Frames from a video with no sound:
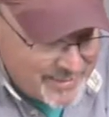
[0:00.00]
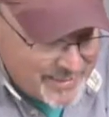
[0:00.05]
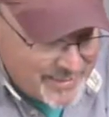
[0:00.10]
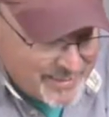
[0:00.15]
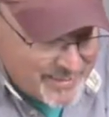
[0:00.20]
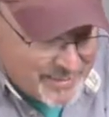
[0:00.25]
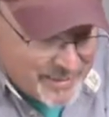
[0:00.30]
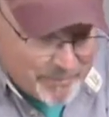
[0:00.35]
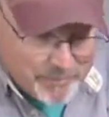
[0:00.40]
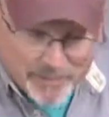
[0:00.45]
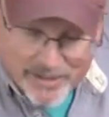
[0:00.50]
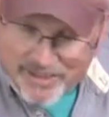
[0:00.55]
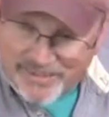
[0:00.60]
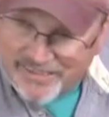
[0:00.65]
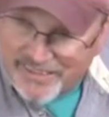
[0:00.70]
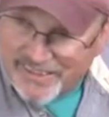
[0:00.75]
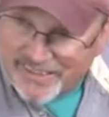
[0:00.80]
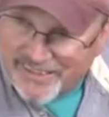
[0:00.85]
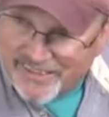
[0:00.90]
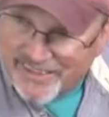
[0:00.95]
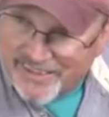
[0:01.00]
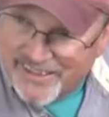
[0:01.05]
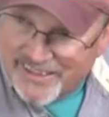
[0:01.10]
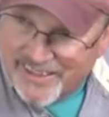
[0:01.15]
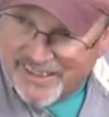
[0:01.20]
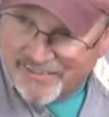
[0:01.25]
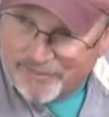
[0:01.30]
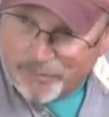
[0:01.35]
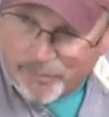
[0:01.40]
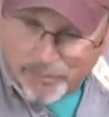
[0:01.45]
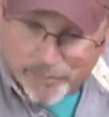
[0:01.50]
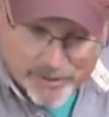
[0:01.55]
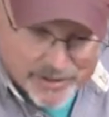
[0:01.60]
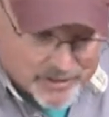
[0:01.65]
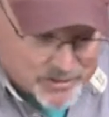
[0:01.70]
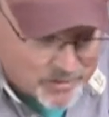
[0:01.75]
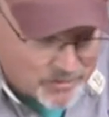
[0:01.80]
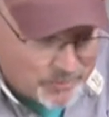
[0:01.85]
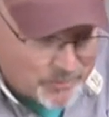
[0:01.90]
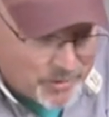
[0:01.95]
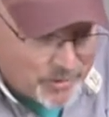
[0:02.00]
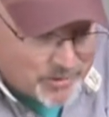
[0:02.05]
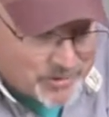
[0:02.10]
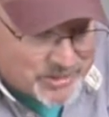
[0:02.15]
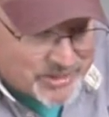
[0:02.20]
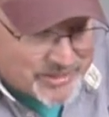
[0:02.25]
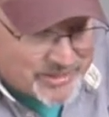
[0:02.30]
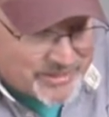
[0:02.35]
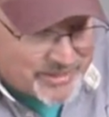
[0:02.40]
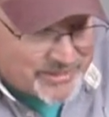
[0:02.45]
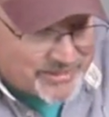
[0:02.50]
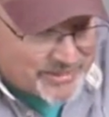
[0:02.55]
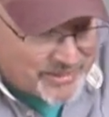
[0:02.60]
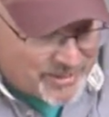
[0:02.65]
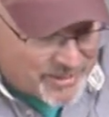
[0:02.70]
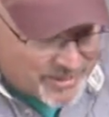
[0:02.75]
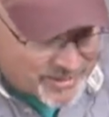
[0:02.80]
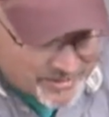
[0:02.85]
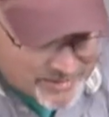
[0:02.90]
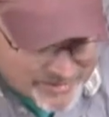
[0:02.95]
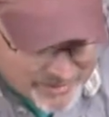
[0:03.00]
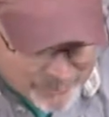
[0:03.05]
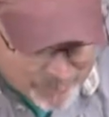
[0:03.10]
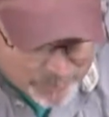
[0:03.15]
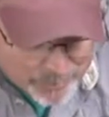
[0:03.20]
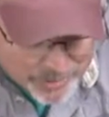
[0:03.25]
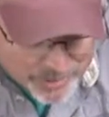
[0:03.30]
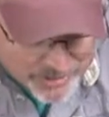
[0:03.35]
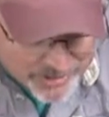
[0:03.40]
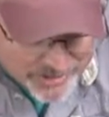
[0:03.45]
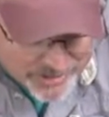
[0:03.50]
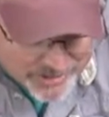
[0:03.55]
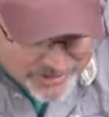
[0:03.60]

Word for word: and that makes that thing have perpetual motion as long as I'm pushing